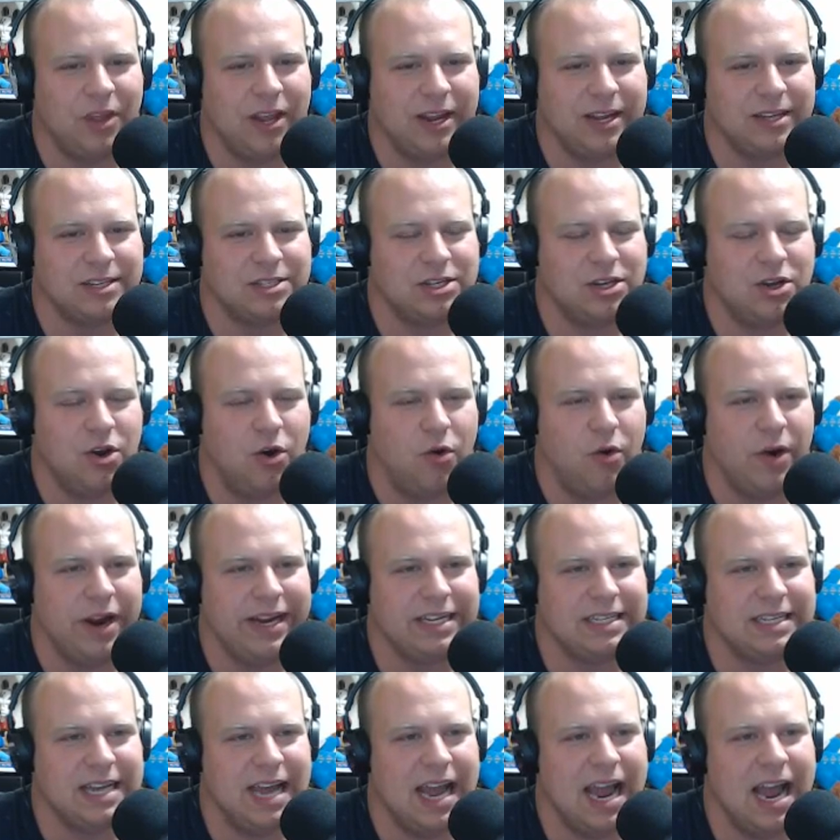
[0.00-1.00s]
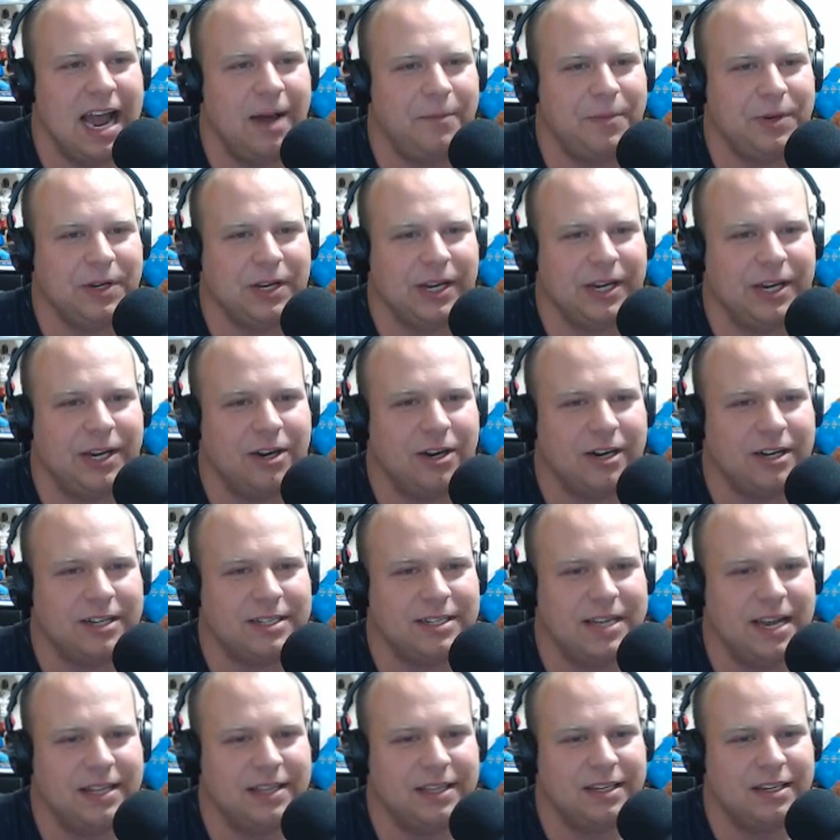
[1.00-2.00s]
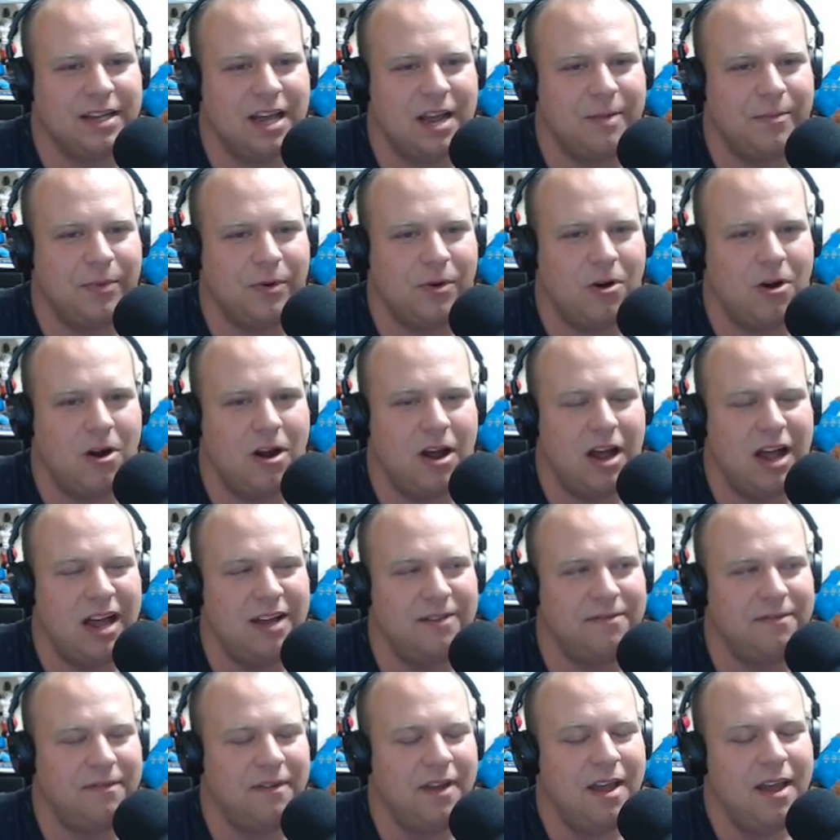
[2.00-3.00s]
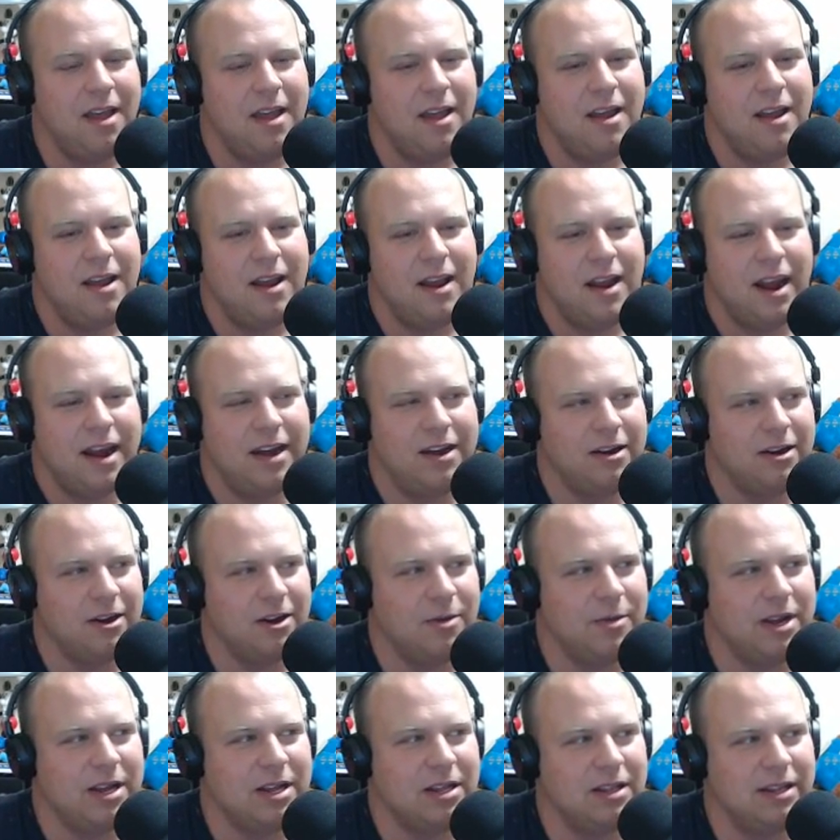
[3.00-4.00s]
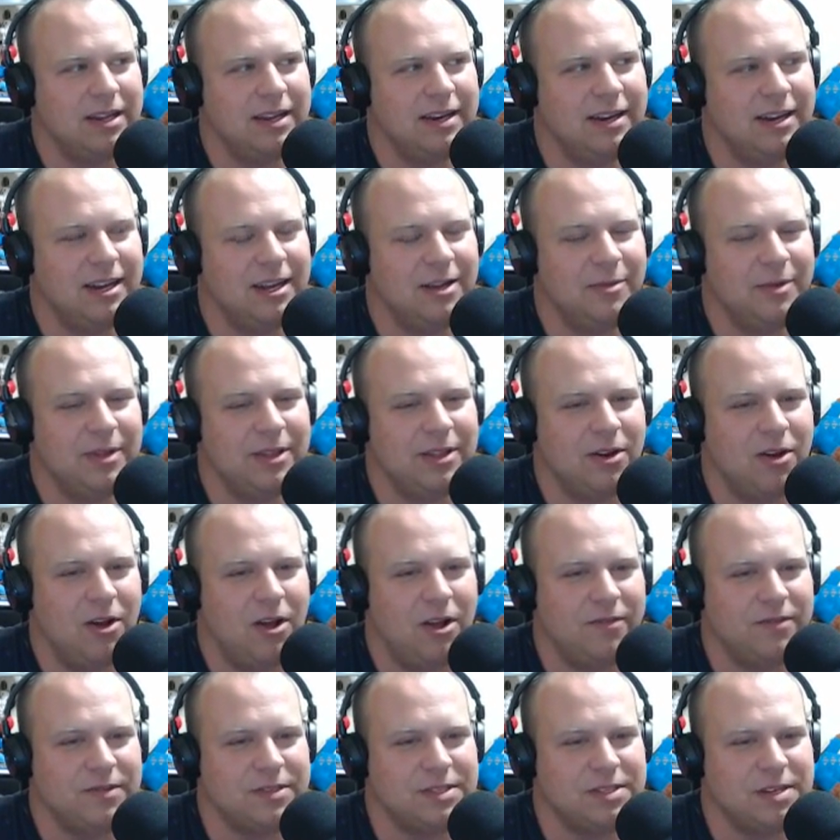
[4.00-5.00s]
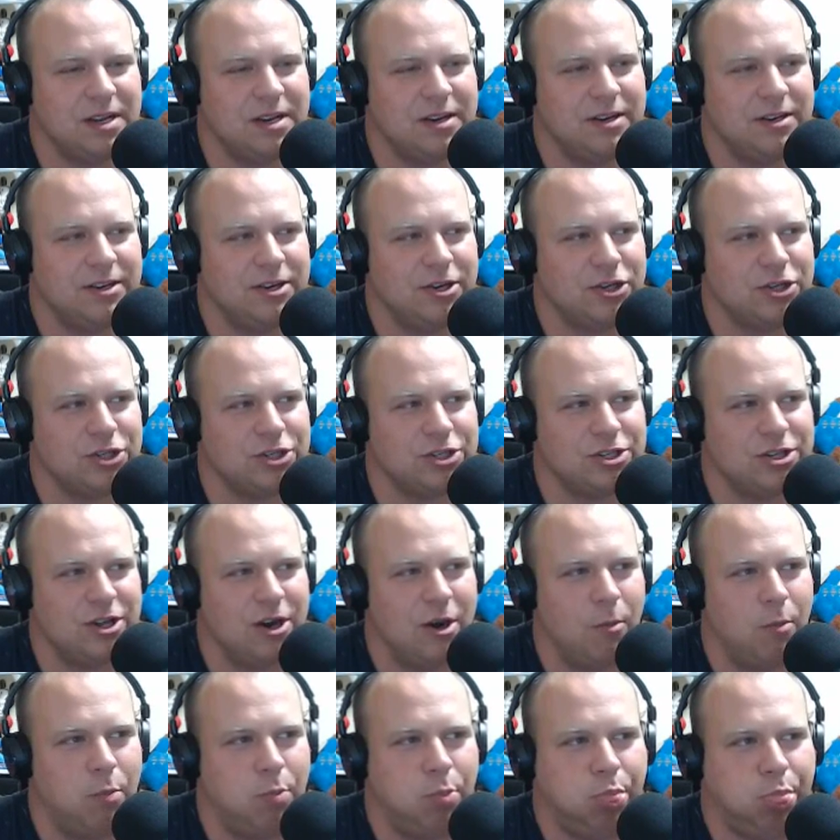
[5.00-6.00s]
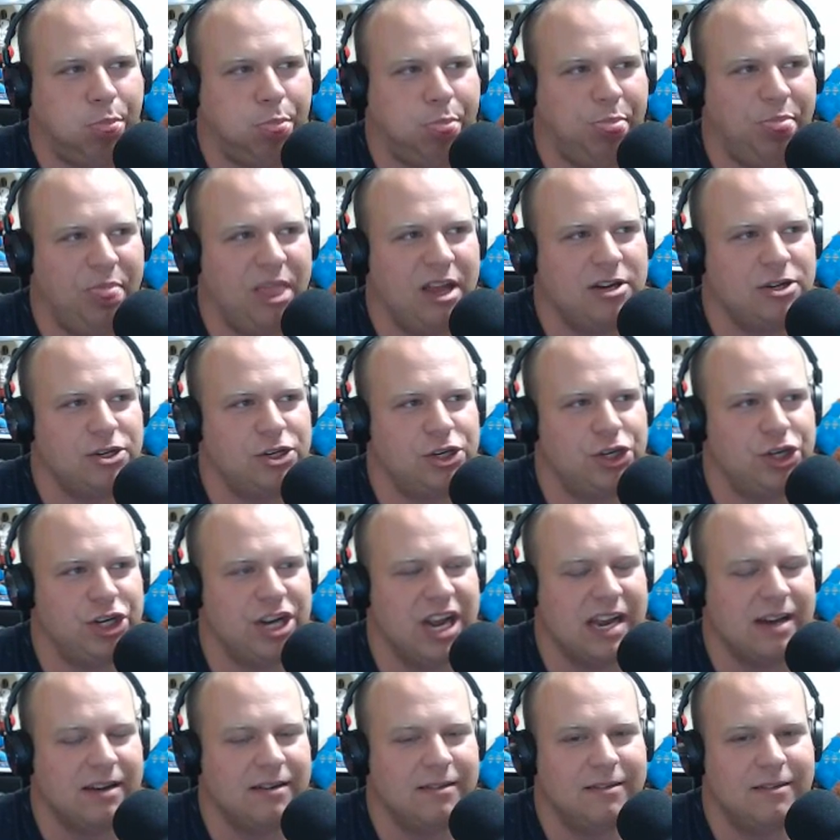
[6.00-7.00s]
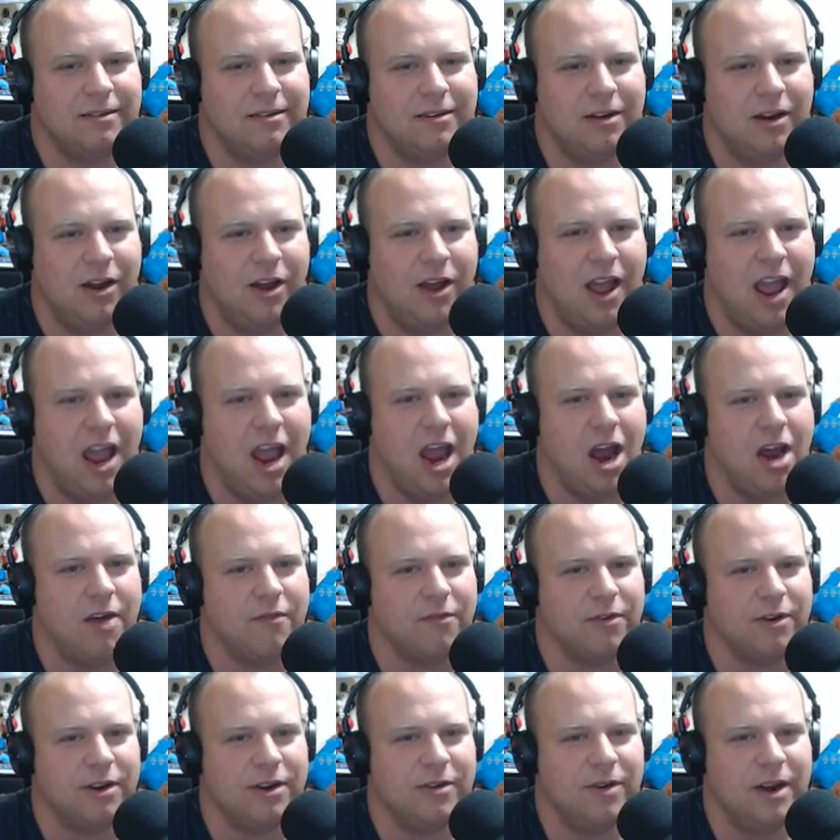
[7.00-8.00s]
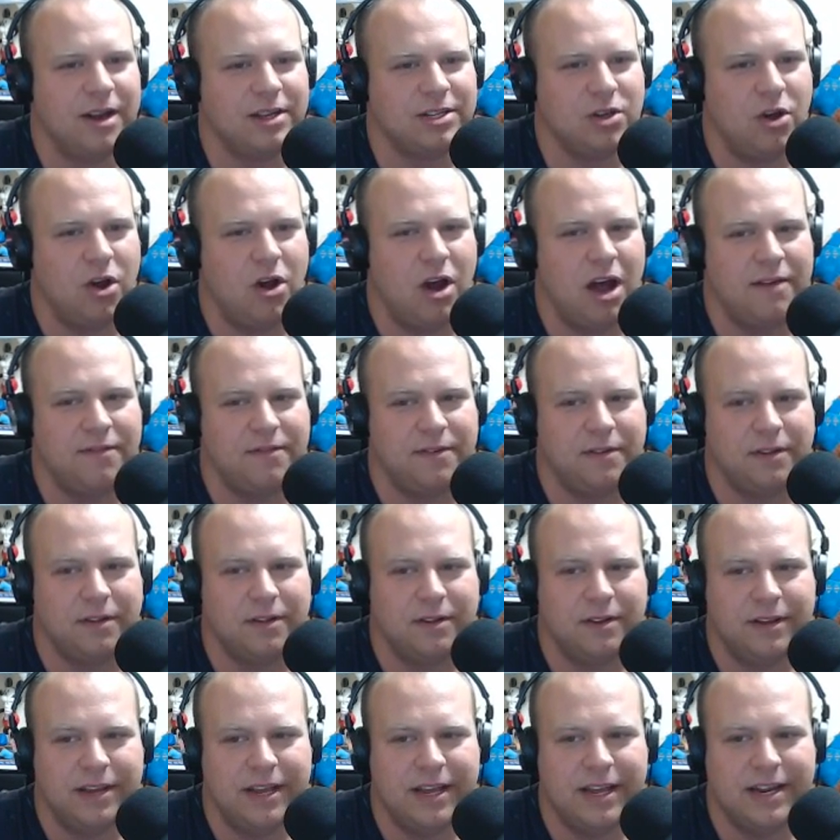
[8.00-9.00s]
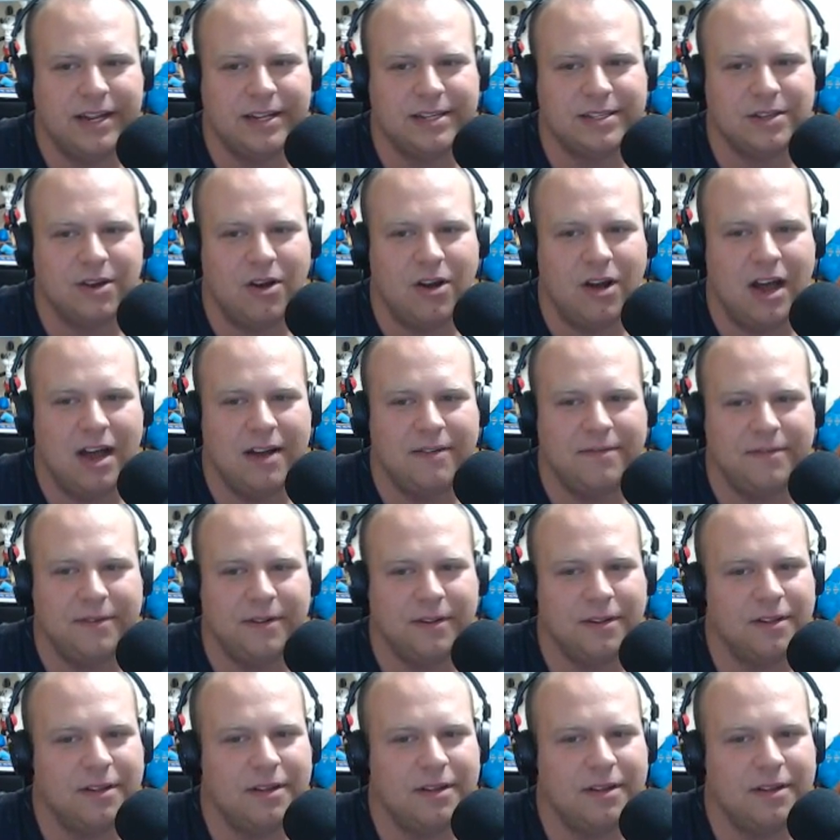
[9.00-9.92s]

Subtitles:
Like, it's going to happen. Like, you're going to take the diaper off, and you're going to be cleaning them, and then all of a sudden, they're just going to shit. It's awful. It is awful.